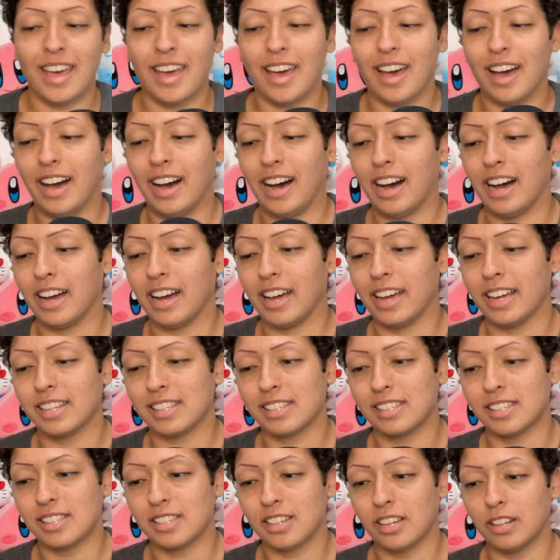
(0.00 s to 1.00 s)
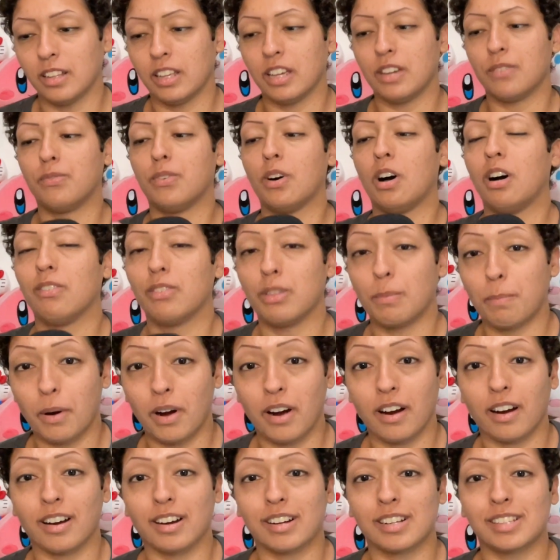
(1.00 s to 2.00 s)
and still evolve the
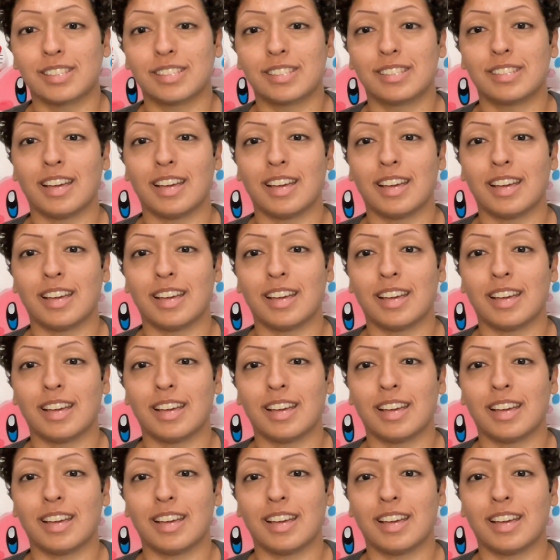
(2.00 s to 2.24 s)
parks